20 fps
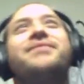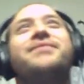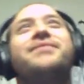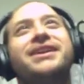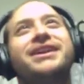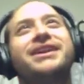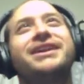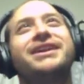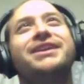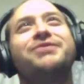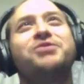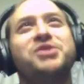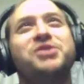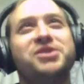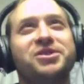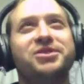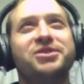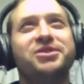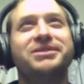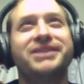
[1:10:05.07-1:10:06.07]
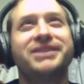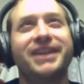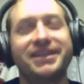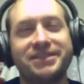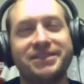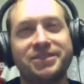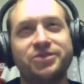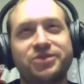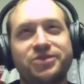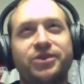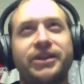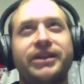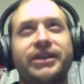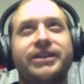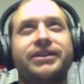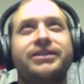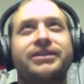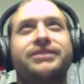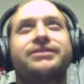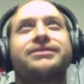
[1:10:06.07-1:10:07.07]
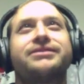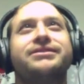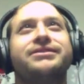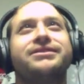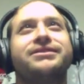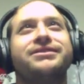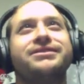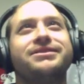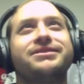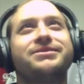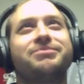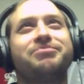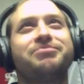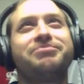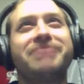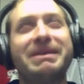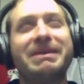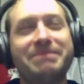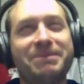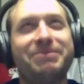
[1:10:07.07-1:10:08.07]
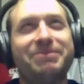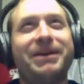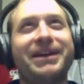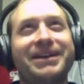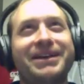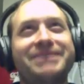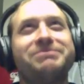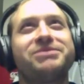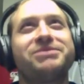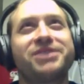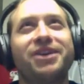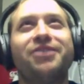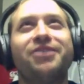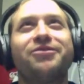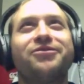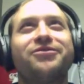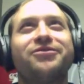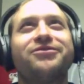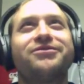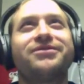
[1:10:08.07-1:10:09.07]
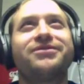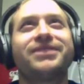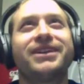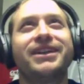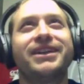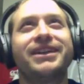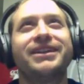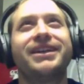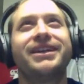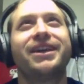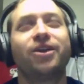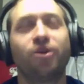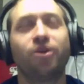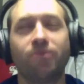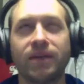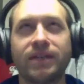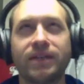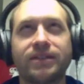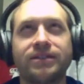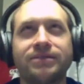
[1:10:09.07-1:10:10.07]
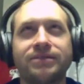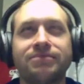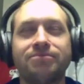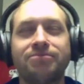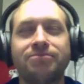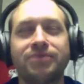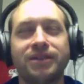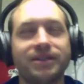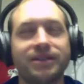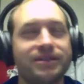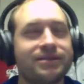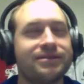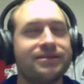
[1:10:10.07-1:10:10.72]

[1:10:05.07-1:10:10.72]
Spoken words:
he will get to drink, maybe by himself in Harriman. But